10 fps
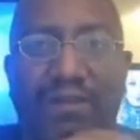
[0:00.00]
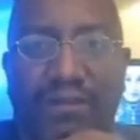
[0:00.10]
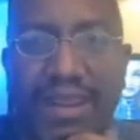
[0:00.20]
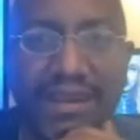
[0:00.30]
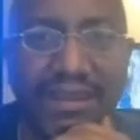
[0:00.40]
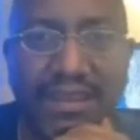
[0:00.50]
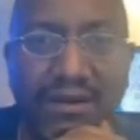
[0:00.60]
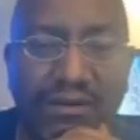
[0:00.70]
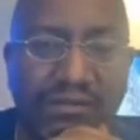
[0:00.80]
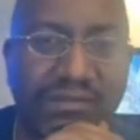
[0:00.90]
for 80
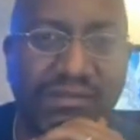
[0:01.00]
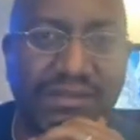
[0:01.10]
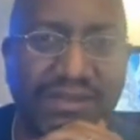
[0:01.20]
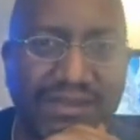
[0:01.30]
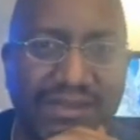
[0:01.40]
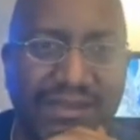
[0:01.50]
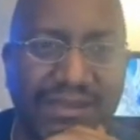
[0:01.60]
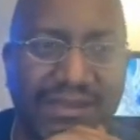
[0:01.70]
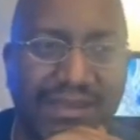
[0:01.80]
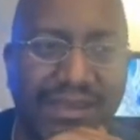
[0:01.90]
years.
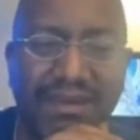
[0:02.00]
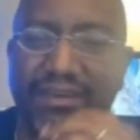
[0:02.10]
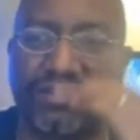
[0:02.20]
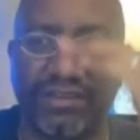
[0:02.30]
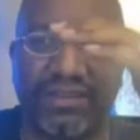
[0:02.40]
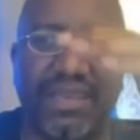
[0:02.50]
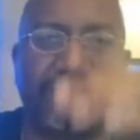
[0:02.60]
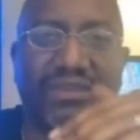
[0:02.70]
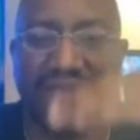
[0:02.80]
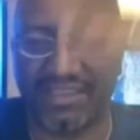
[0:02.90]
And it just
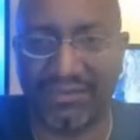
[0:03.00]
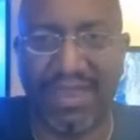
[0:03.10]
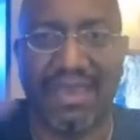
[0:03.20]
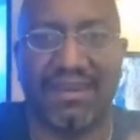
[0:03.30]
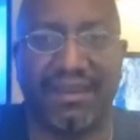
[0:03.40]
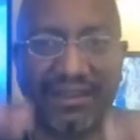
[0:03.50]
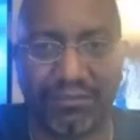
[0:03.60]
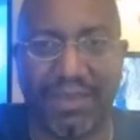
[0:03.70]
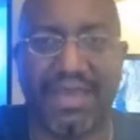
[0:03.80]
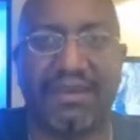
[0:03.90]
keeps expanding and
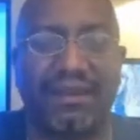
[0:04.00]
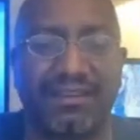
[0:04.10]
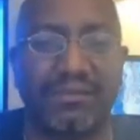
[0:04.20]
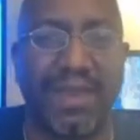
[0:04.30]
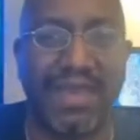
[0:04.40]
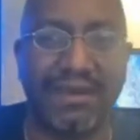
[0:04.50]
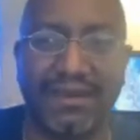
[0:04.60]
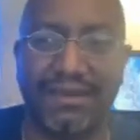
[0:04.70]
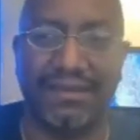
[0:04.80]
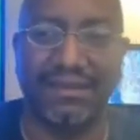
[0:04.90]
expanding and expanding.
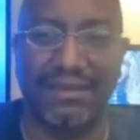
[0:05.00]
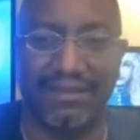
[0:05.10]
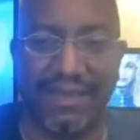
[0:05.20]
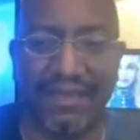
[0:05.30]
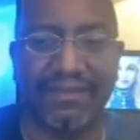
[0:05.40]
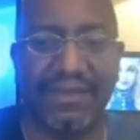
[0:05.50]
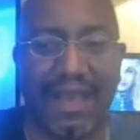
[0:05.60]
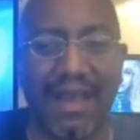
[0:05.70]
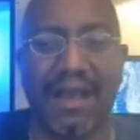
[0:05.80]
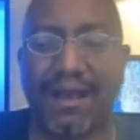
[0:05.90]
That's the
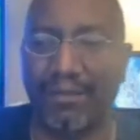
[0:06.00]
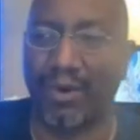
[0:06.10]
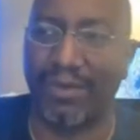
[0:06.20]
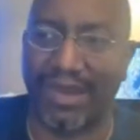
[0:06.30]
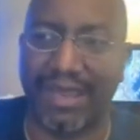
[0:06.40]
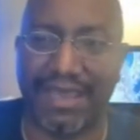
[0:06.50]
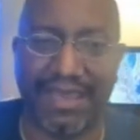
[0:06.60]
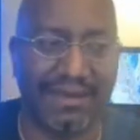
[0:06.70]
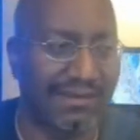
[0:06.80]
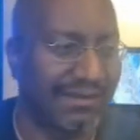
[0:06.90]
aha moment I
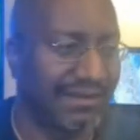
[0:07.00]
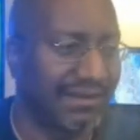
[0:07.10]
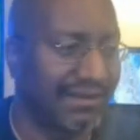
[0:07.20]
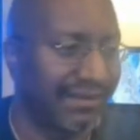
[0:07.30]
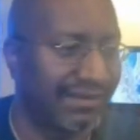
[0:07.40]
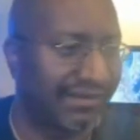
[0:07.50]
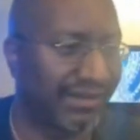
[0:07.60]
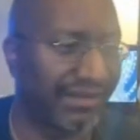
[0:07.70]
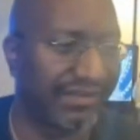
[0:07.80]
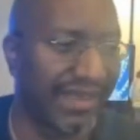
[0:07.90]
had.
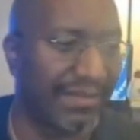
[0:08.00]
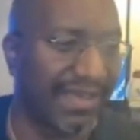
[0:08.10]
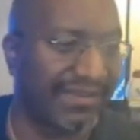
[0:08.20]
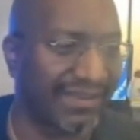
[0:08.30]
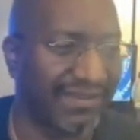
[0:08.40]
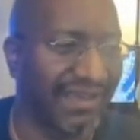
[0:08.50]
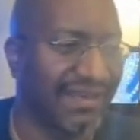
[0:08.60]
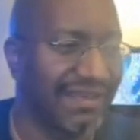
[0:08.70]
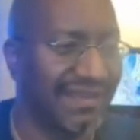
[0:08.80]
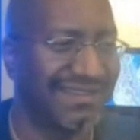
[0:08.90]
So that makes sense, Kenny?